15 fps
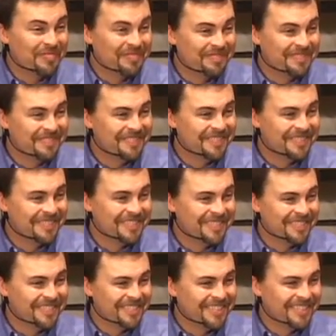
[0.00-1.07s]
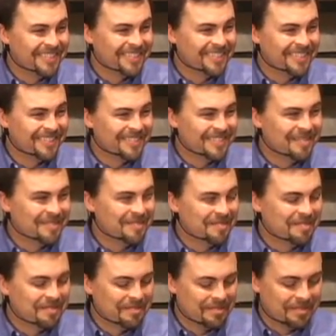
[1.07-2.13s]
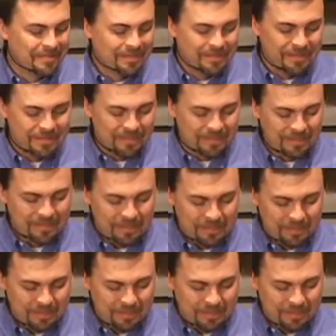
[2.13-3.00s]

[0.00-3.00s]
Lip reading: [no speech]